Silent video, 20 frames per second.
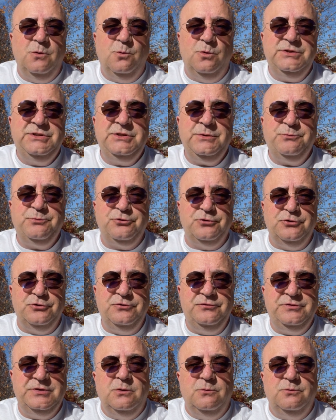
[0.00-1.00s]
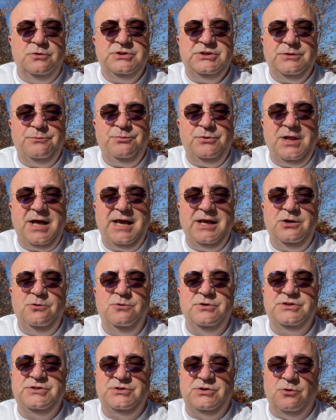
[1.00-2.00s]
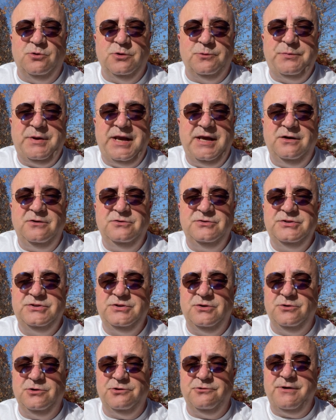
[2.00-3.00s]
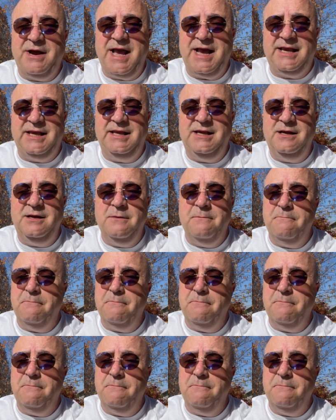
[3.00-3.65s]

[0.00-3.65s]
Once approved, we'll supply you with solar panels, solar racking,